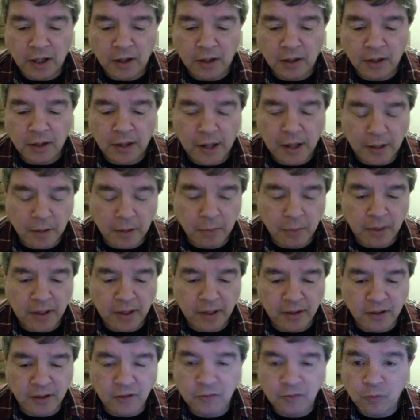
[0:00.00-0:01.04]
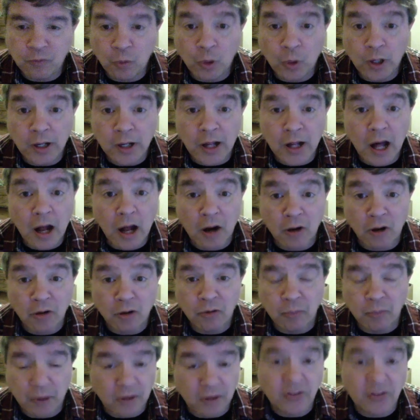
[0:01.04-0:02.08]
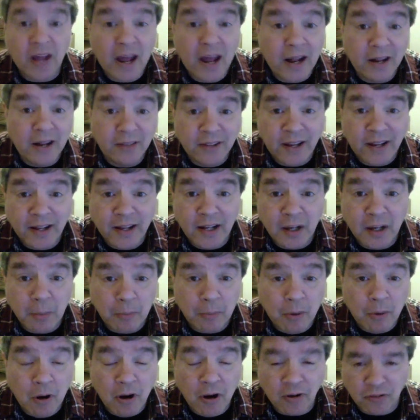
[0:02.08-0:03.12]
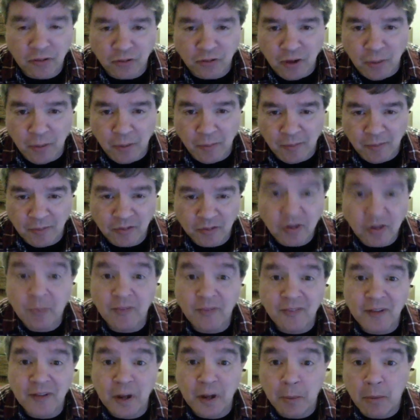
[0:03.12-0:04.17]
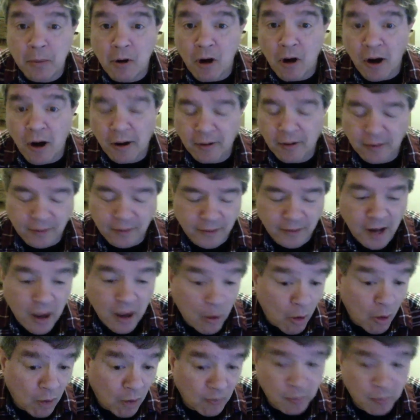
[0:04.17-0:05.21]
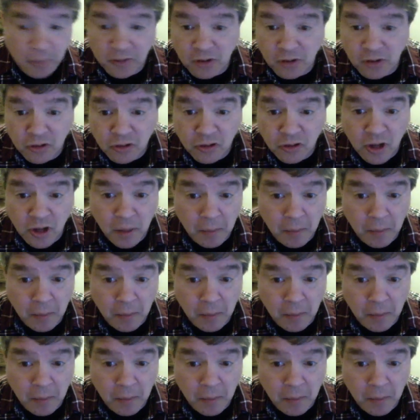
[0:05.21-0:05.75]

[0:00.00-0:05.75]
Had him pay just $40 because I had to take it apart, some of it apart, not all of it, but just some,